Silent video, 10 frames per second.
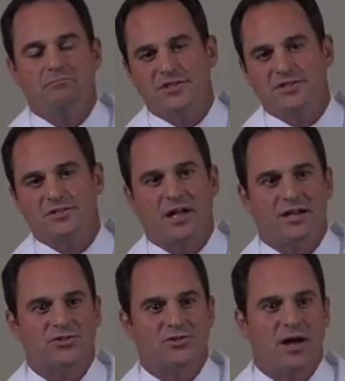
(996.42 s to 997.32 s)
this
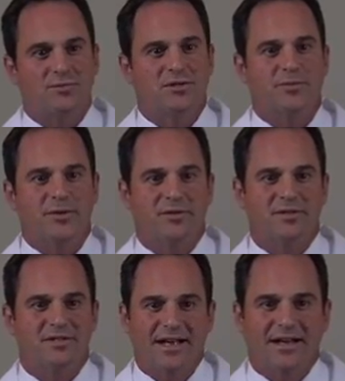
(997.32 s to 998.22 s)
slide describes a little bit of
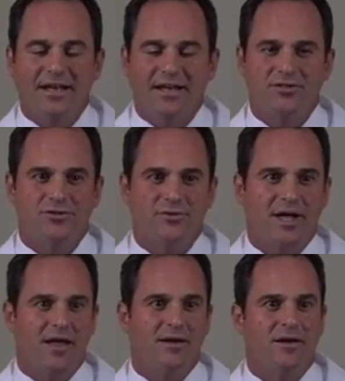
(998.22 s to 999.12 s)
the technique to do
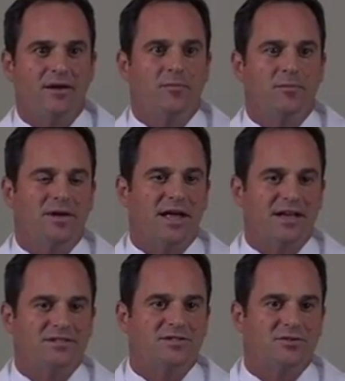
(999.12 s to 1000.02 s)
that. But in
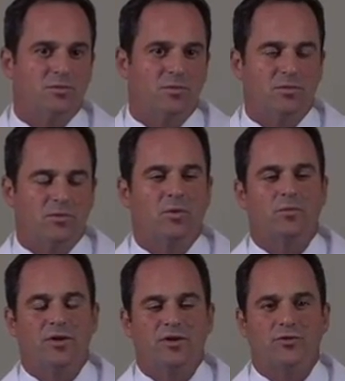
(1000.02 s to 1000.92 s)
essence,
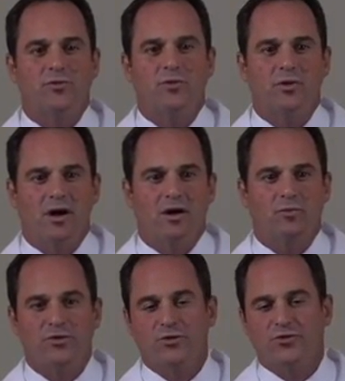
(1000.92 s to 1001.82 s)
when we do
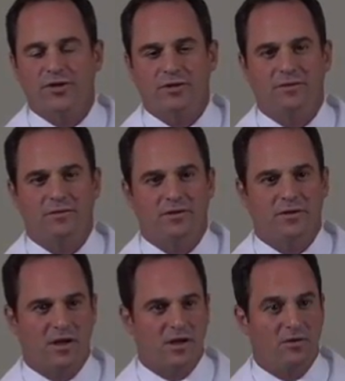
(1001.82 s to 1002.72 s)
reduce it,
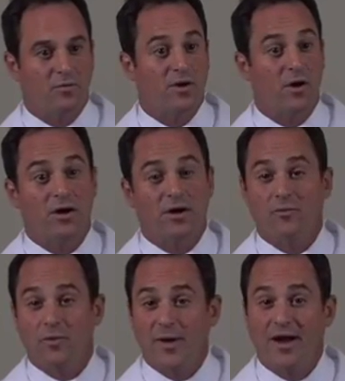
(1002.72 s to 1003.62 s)
we are going
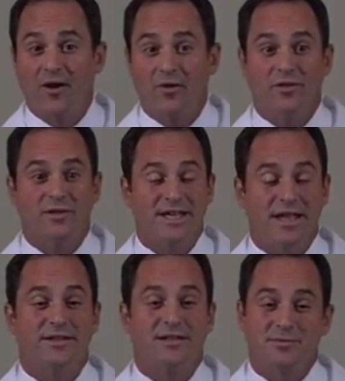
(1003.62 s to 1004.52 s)
to repair the
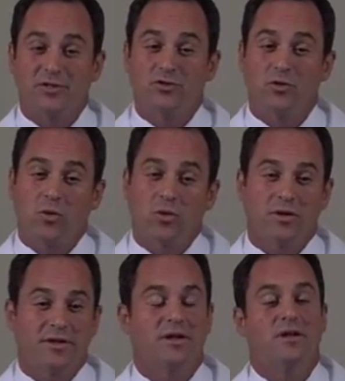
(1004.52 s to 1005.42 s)
tendon that's been
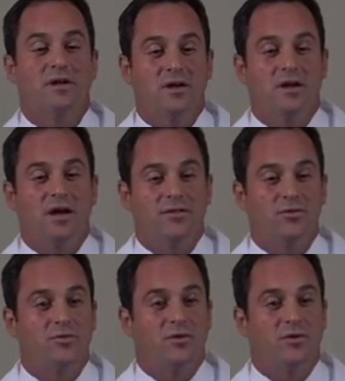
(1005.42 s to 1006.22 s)
torn on the